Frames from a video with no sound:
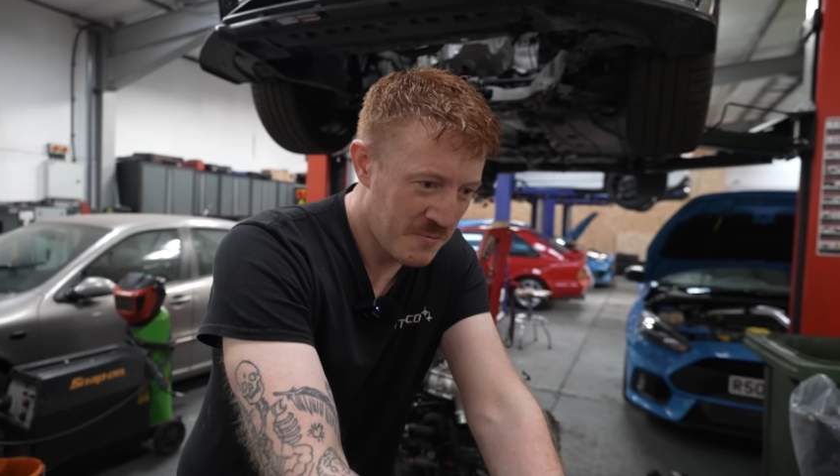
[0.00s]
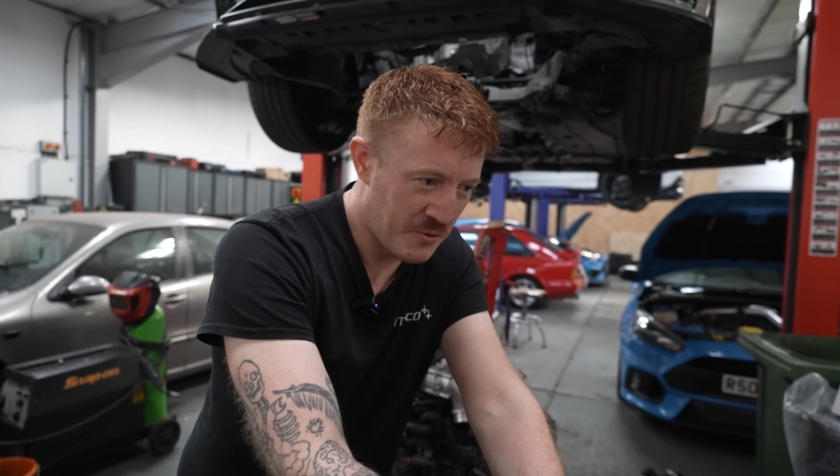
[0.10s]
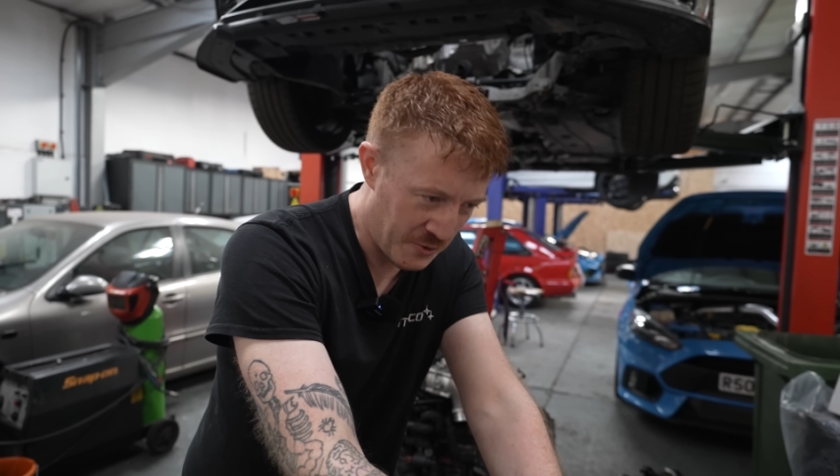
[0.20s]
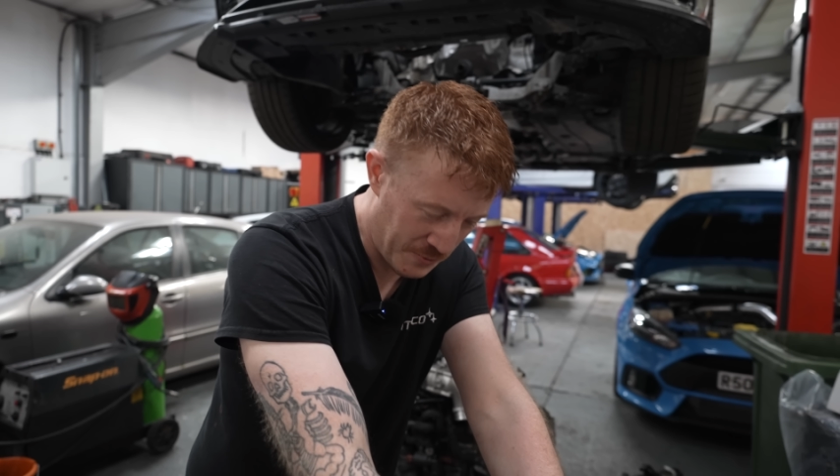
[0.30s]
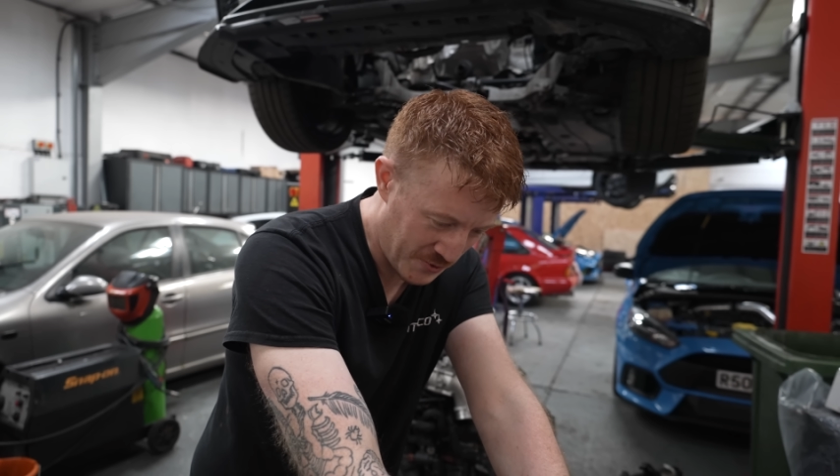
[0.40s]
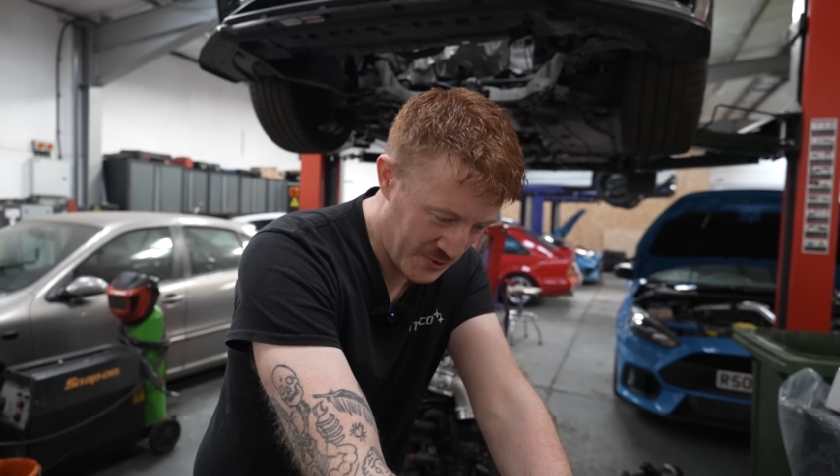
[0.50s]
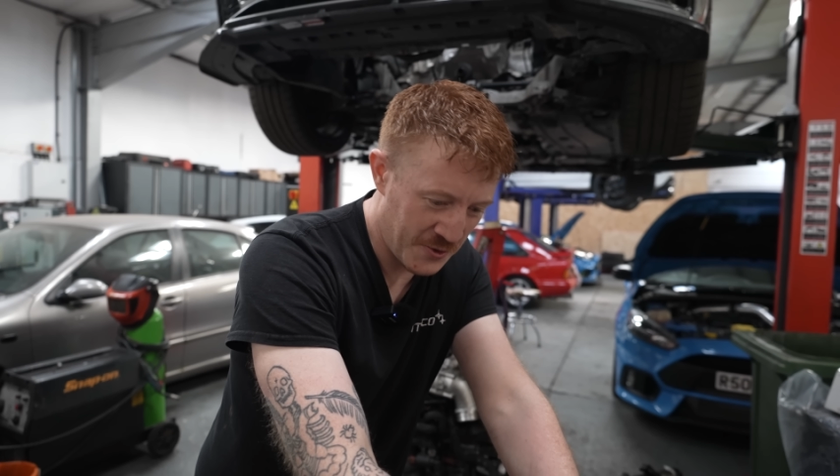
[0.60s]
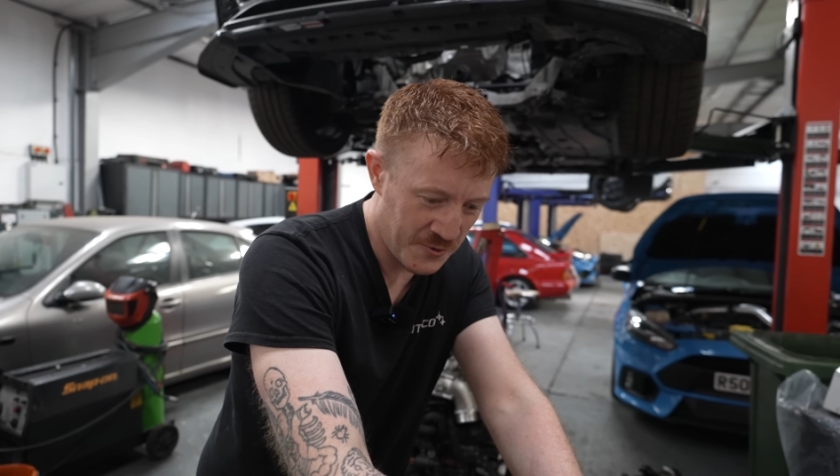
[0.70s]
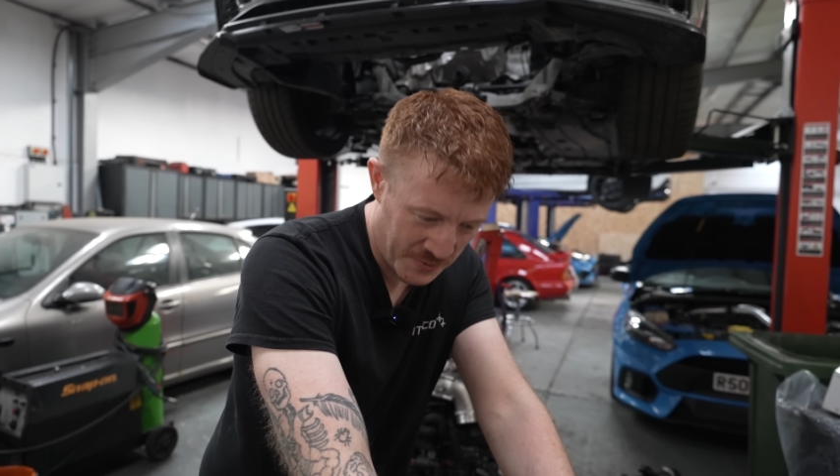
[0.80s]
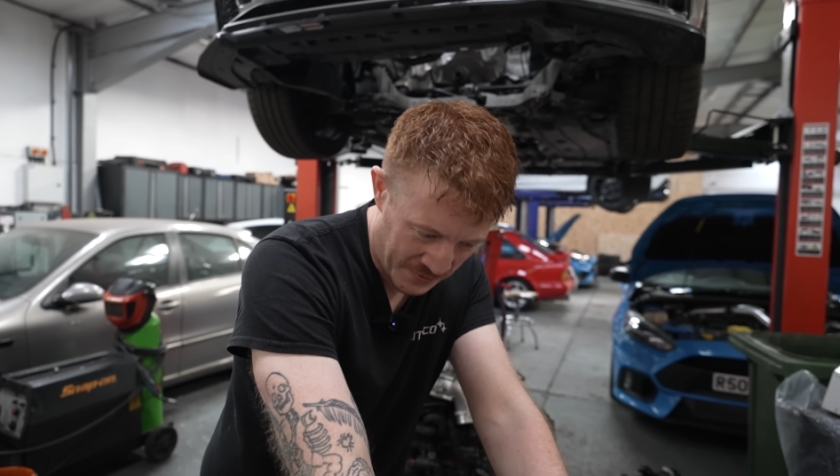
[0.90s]

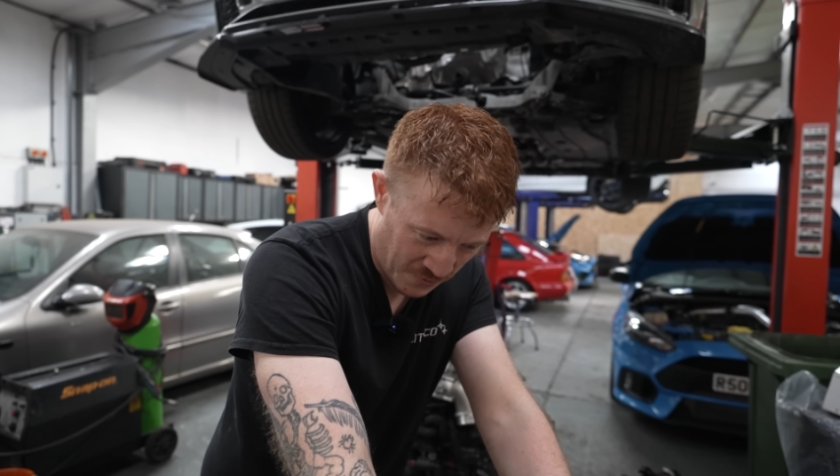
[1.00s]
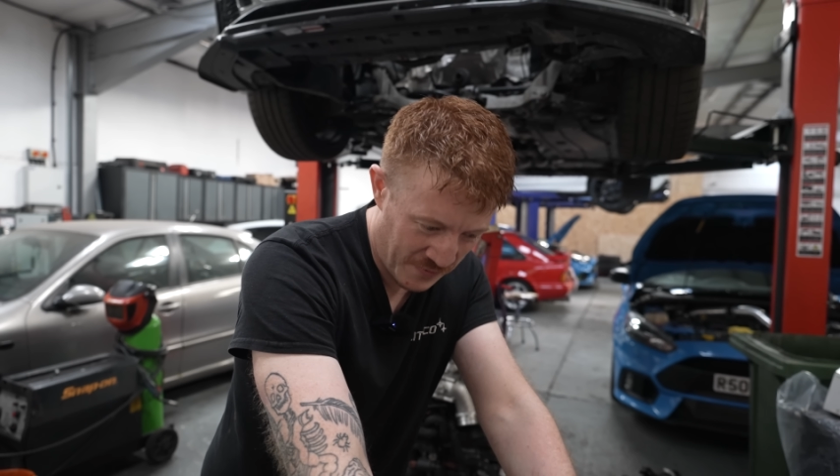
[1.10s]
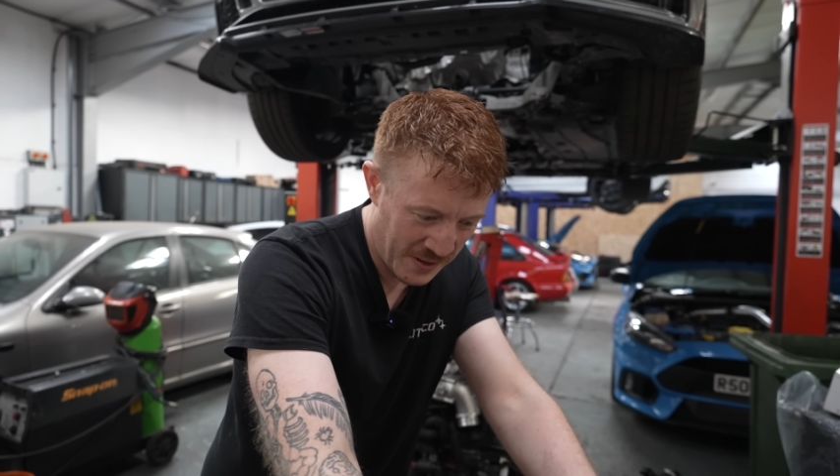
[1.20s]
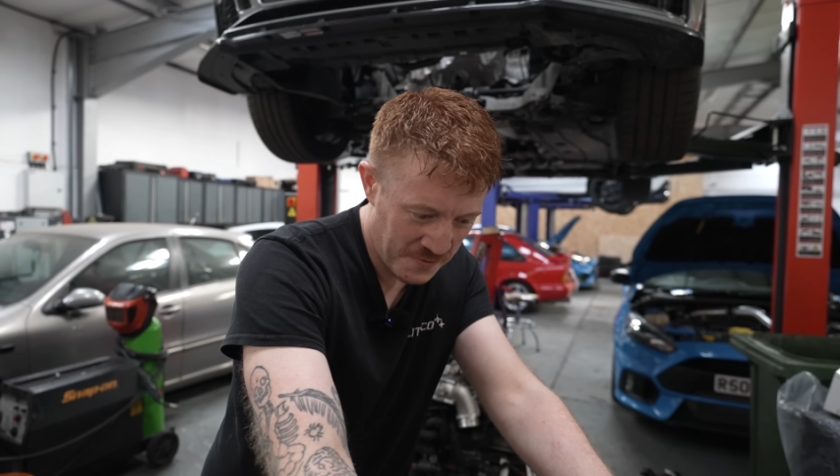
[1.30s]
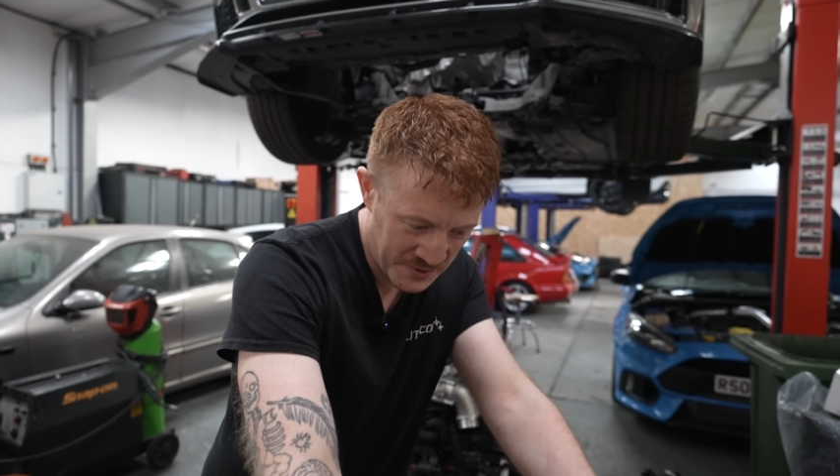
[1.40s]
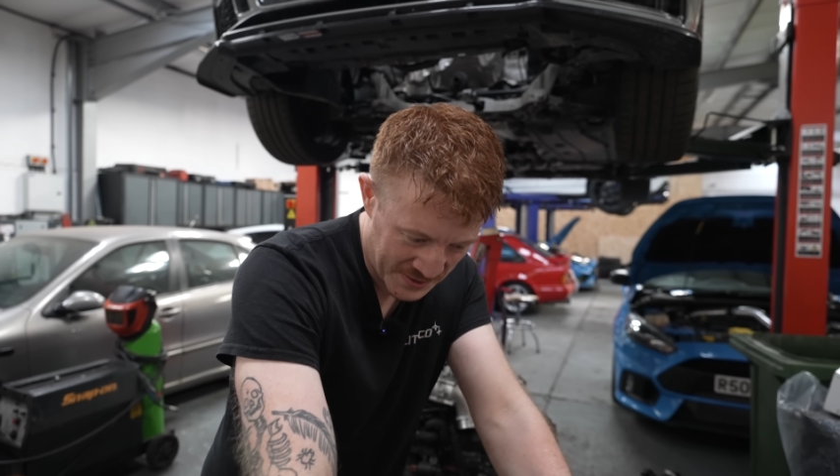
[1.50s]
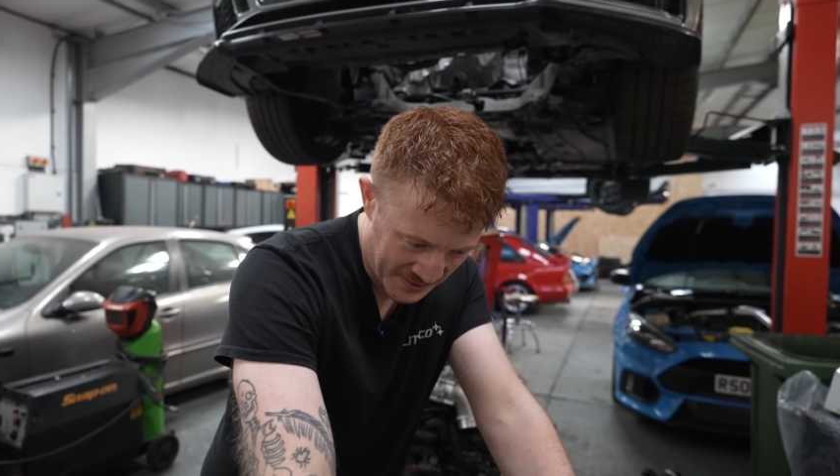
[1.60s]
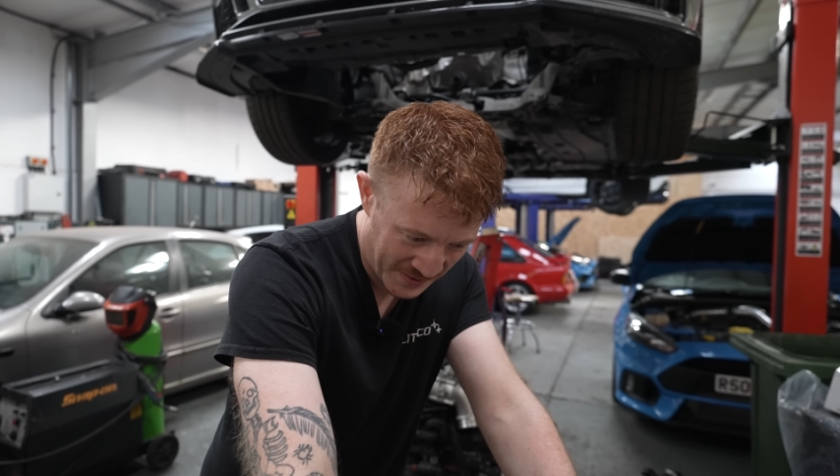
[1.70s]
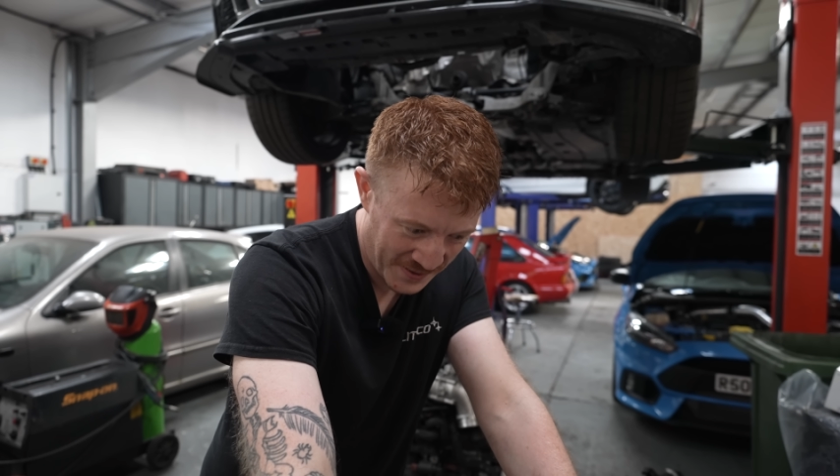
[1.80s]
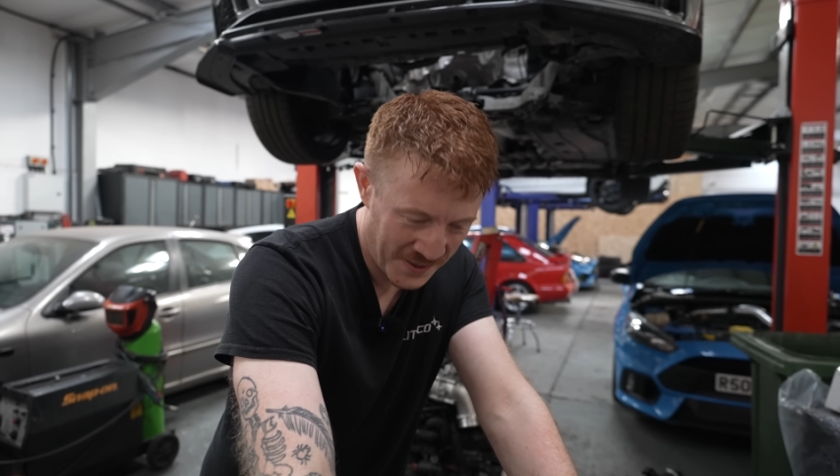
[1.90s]
3.2, 24 valve, six
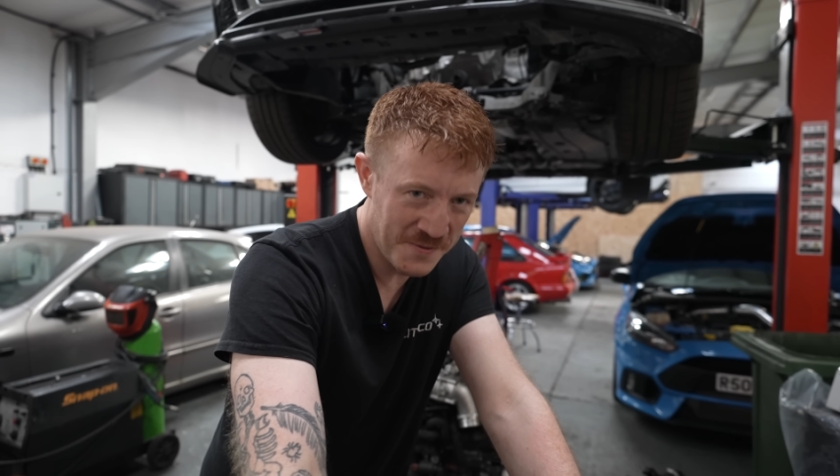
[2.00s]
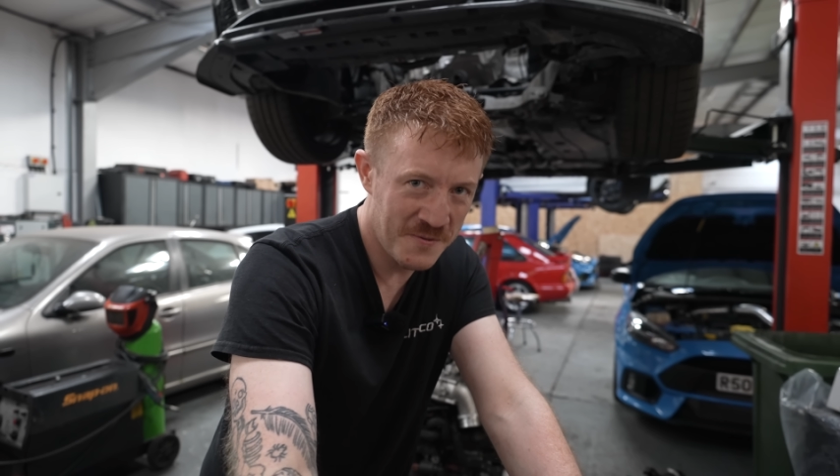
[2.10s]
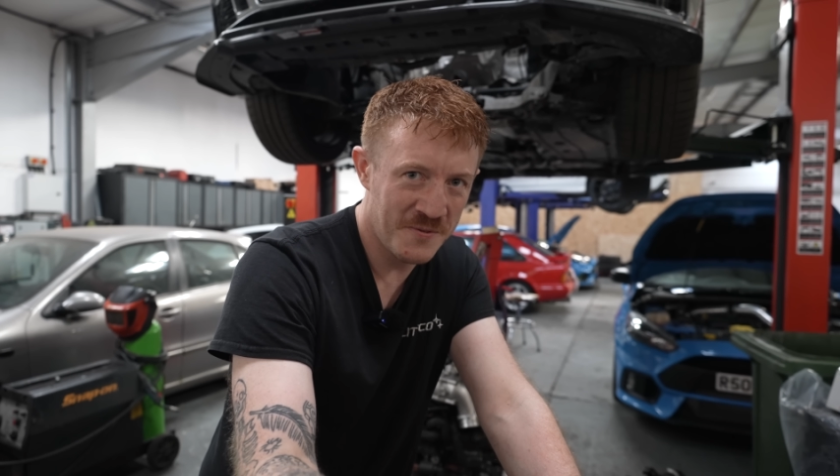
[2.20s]
cylinder,